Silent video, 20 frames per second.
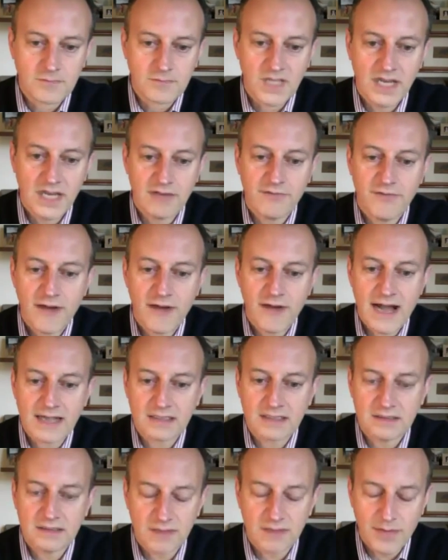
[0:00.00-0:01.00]
And in
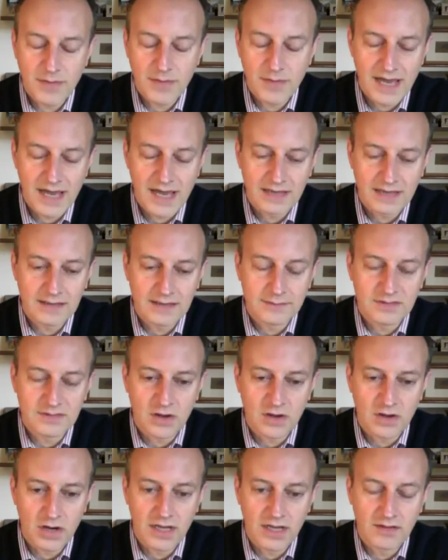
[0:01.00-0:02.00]
fact, if I may add, I'm
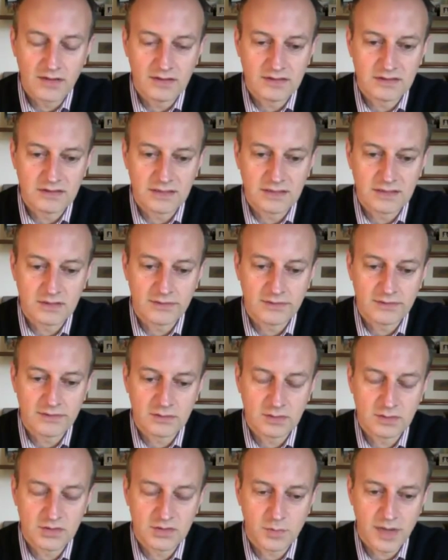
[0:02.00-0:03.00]
sorry, I have
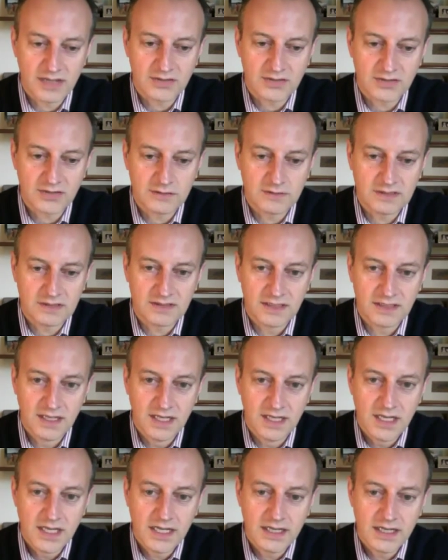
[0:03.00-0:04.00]
so much passion in this.
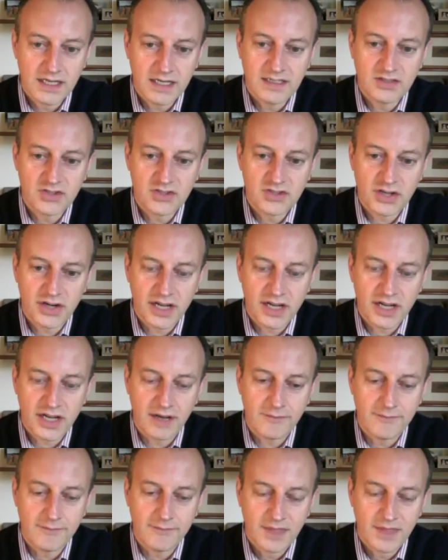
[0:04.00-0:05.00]
In
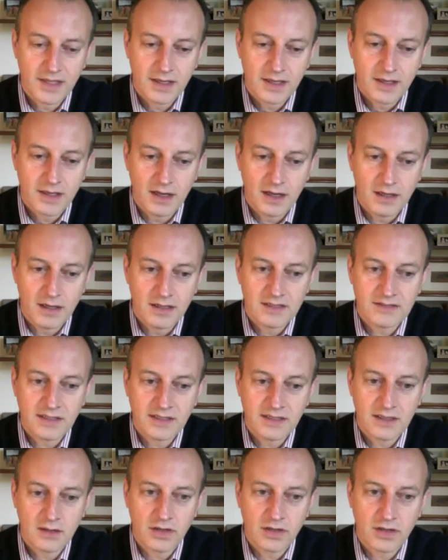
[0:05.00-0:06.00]
Nigeria, let's
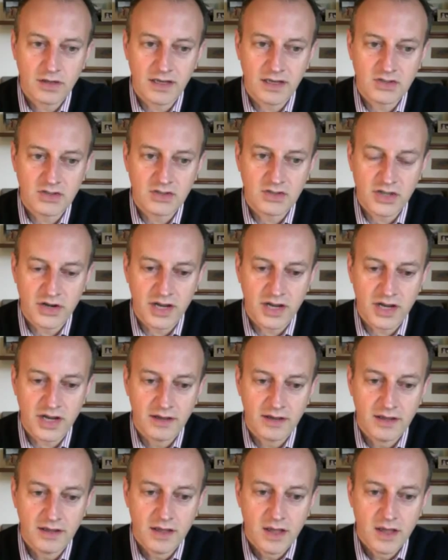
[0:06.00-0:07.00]
take a look at
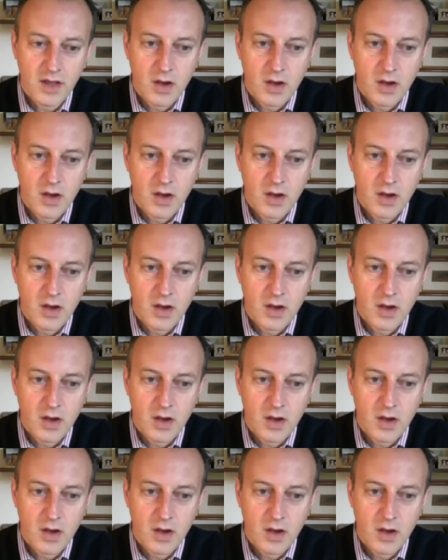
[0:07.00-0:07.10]
Nigeria.